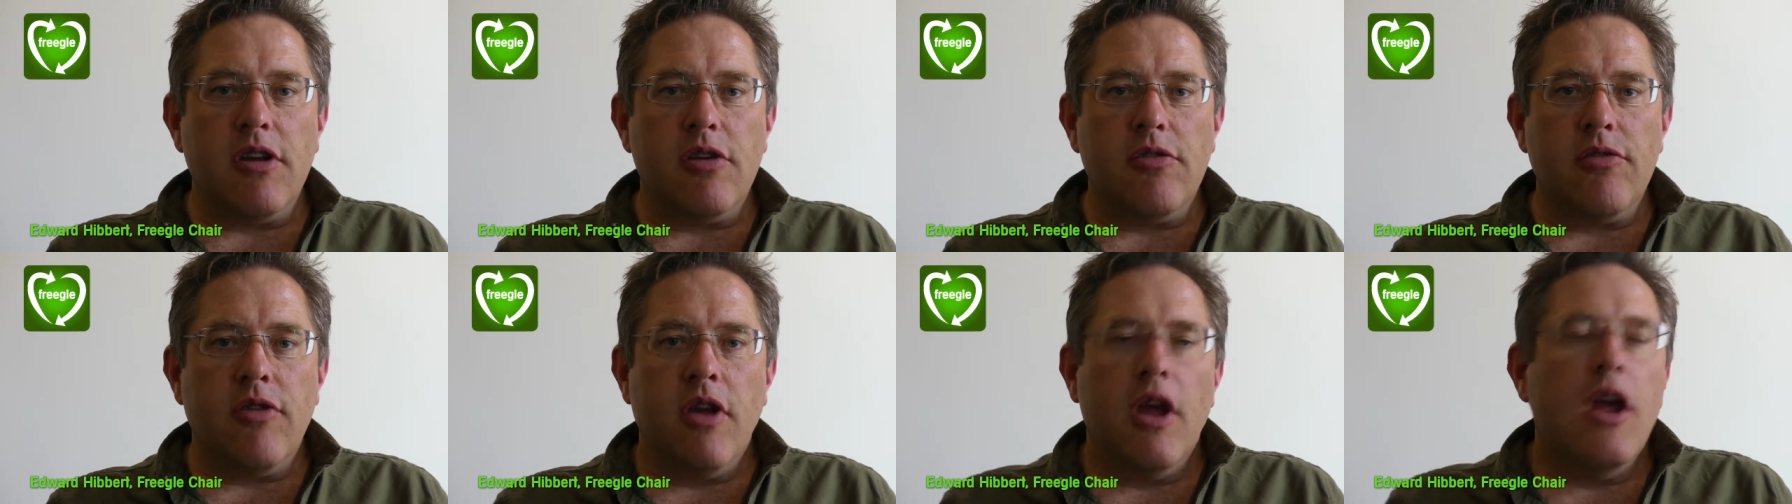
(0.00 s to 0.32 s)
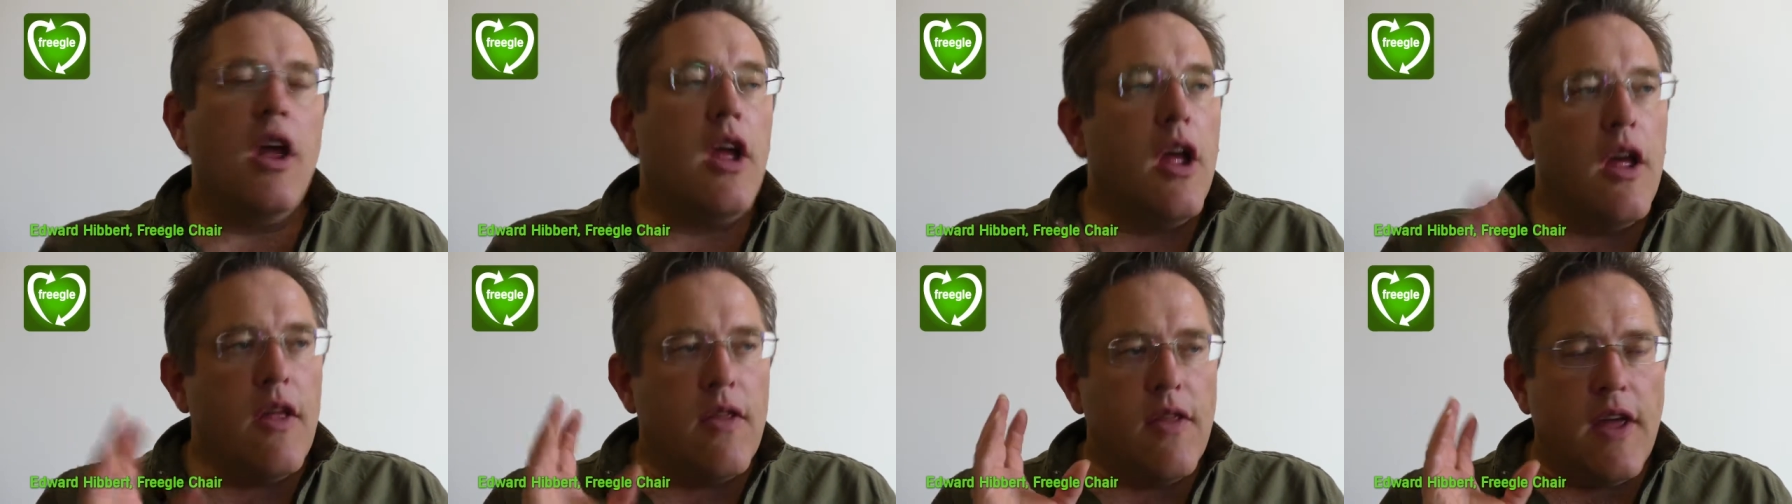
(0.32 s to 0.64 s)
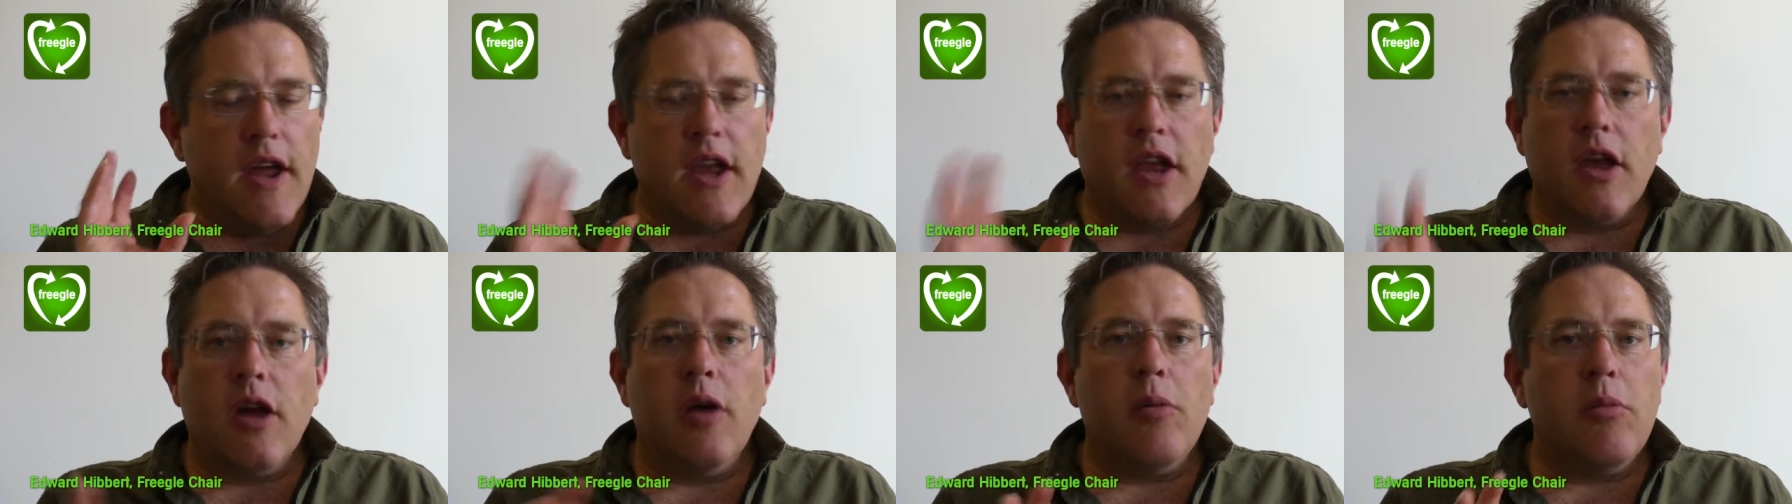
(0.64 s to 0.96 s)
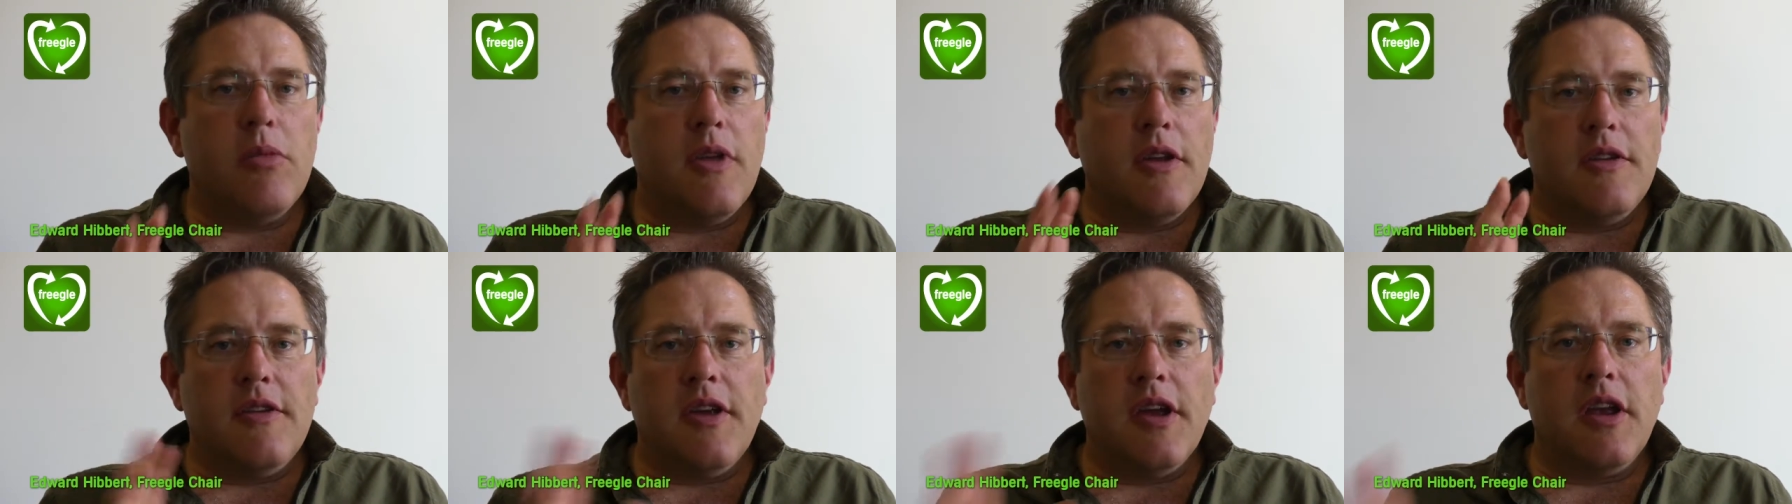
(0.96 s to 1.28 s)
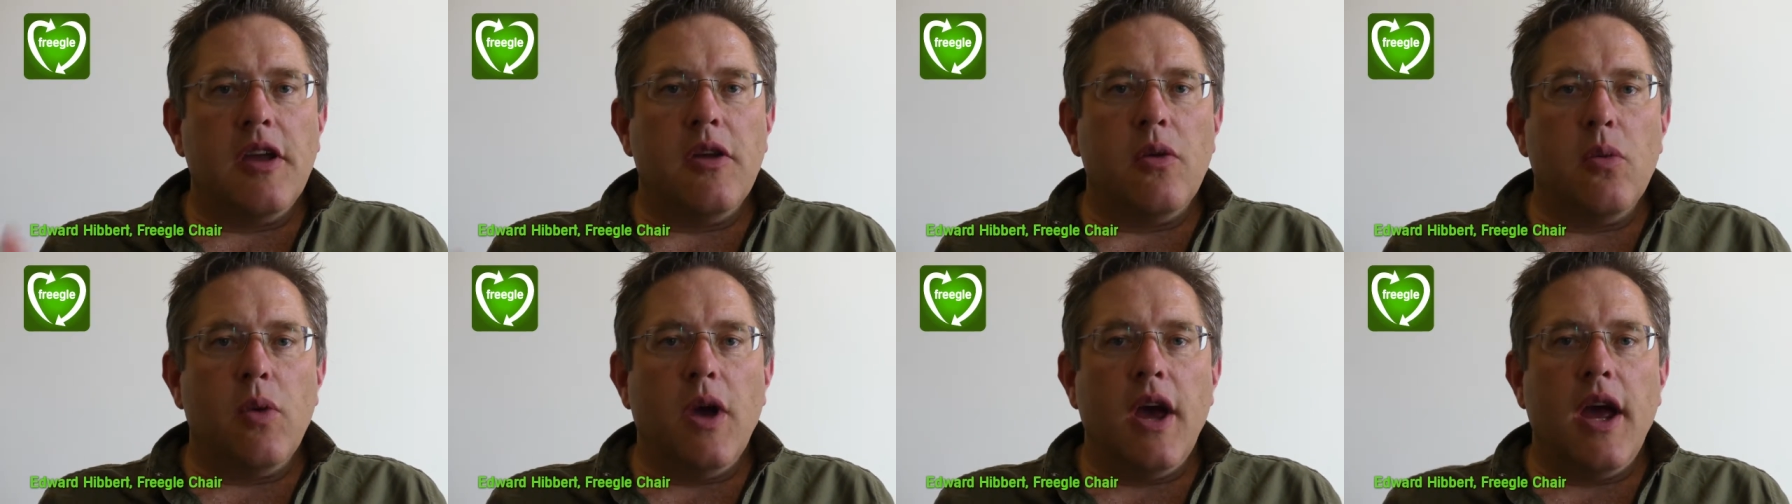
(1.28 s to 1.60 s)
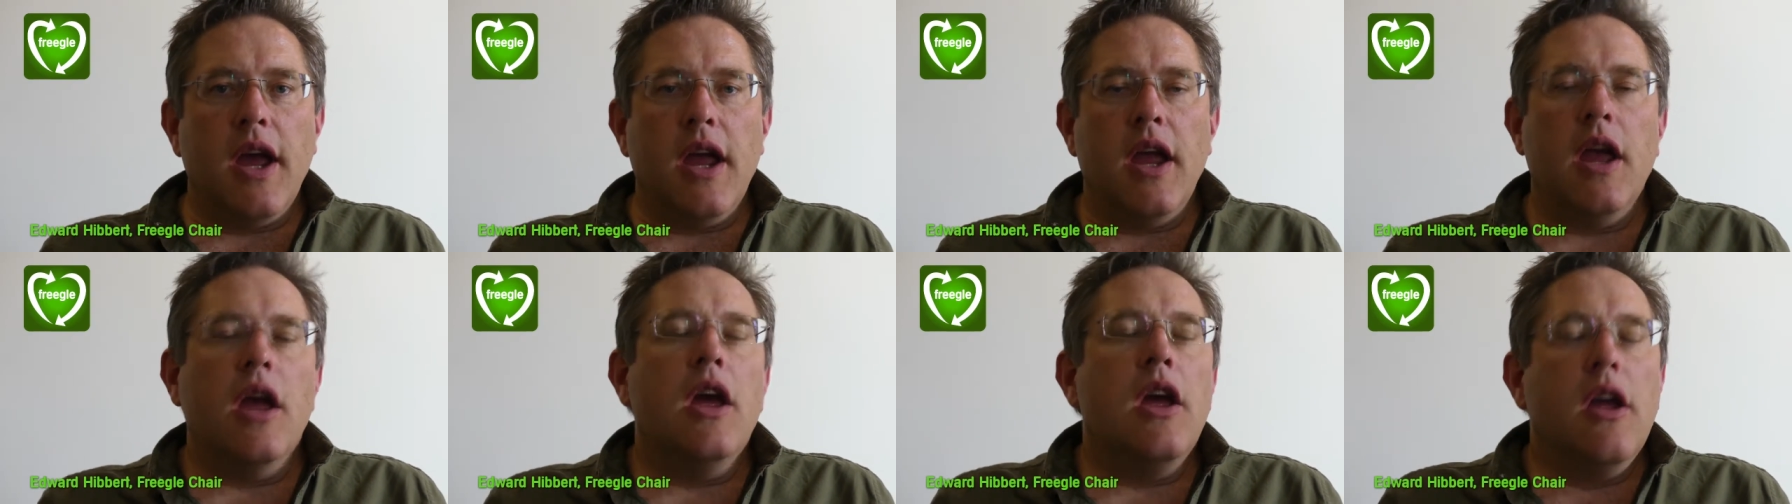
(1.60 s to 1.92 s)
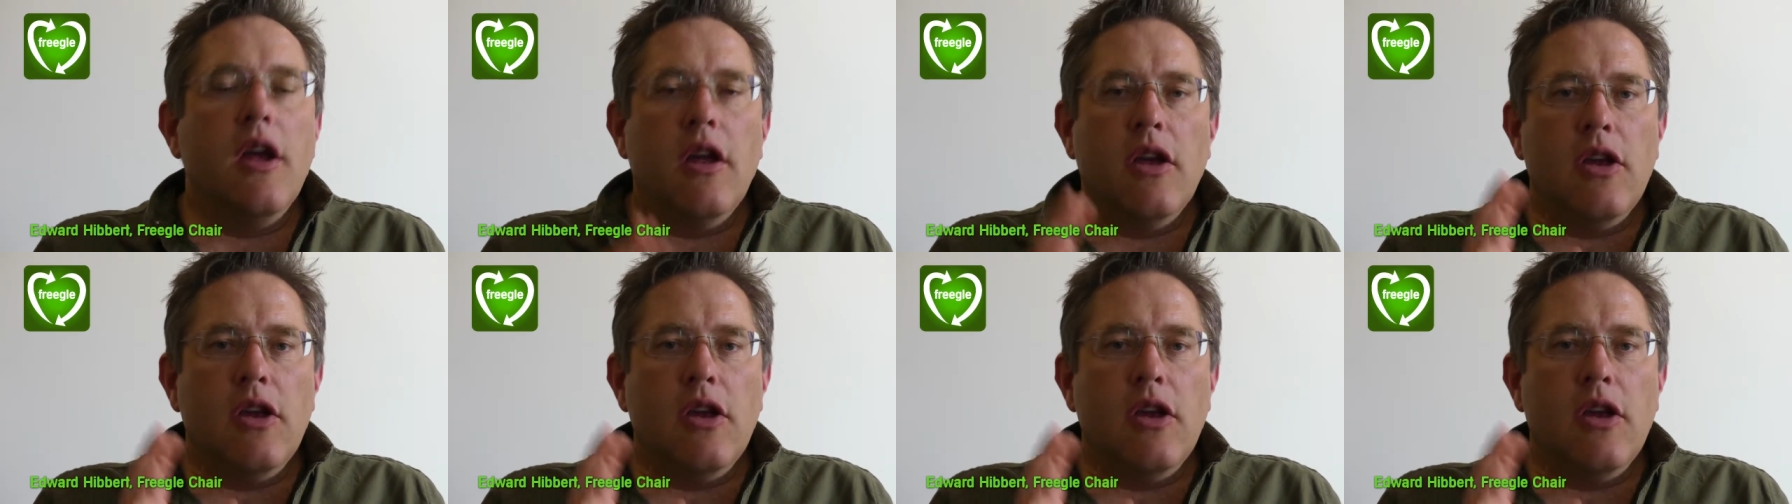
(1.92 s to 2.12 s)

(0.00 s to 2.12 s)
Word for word: of. They come, they take it away.